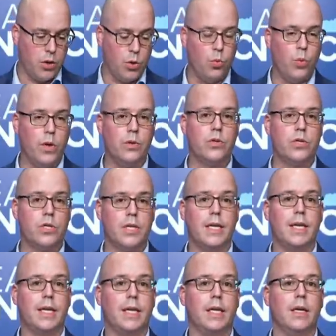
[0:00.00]
you will
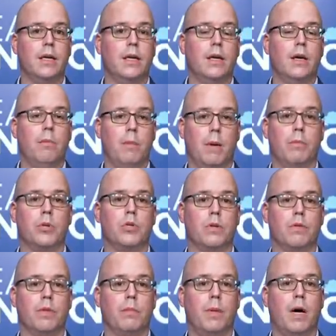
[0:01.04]
see
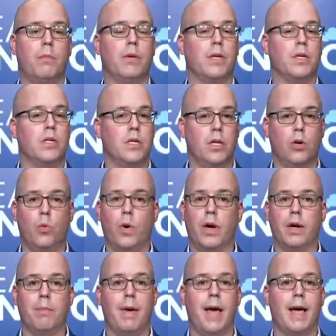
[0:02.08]
members of the public still
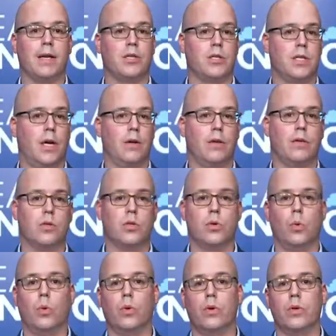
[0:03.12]
wearing masks out at the
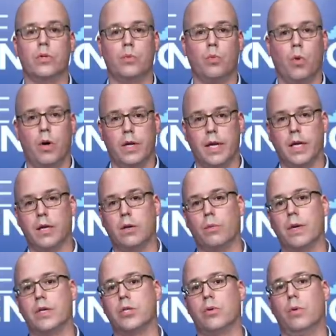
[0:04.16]
stores, walking into
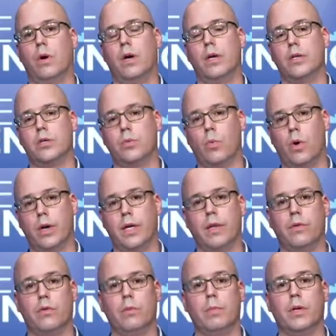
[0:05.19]
restaurants,
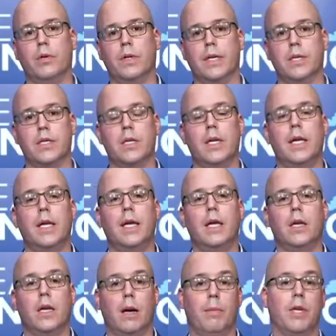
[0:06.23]
walking through buildings,
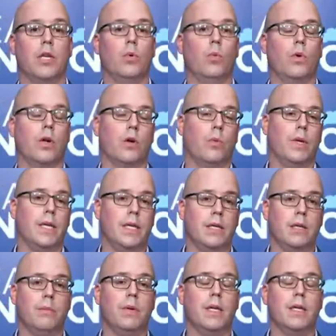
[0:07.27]
coming to work. We
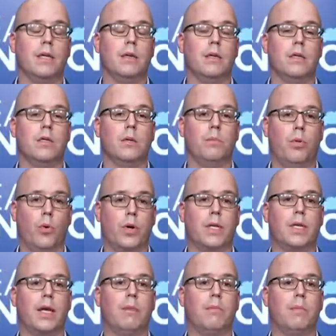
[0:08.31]
need to
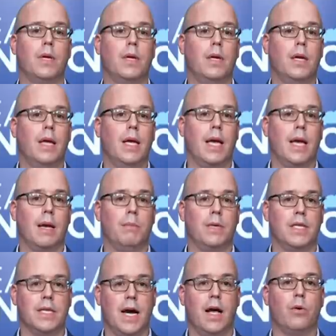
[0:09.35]
support them and
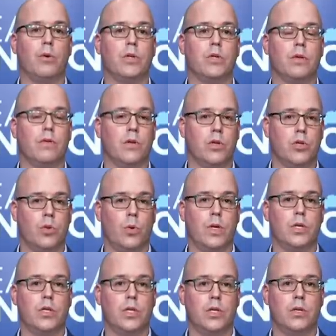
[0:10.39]
be tolerant of their
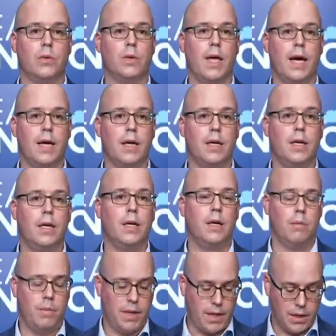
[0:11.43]
choice to do that,
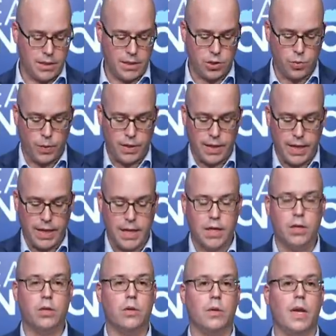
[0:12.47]
because it's what they
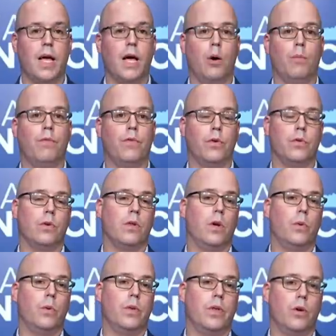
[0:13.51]
can do to help further
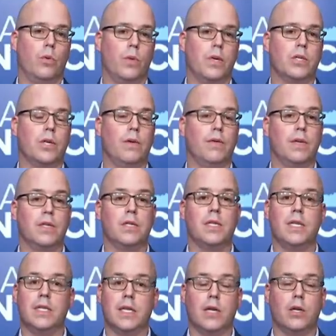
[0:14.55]
lower their risk of a
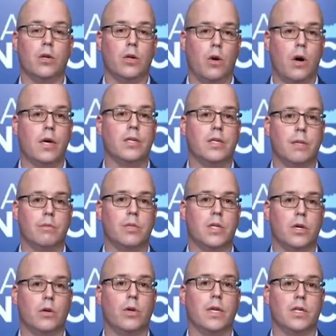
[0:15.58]
disease that could cause them
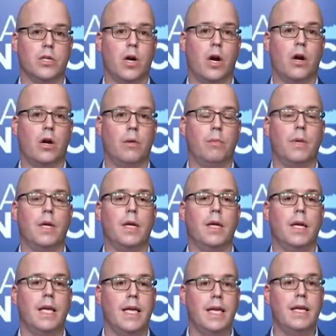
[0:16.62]
serious harm,
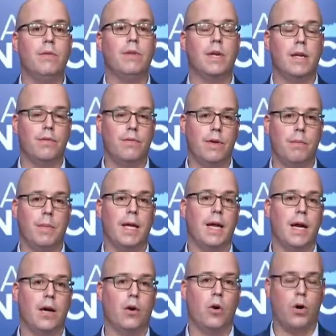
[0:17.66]
even if it may
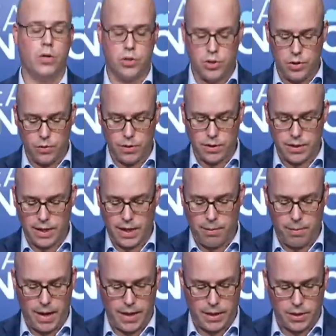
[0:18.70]
not cause you the
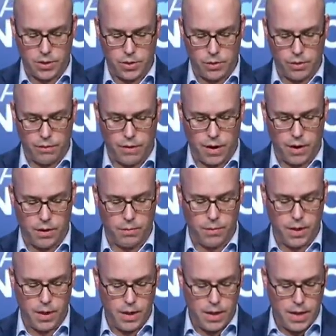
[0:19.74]
same magnitude of
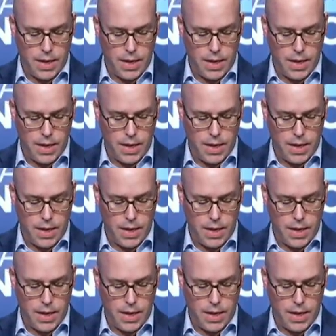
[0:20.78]
harm.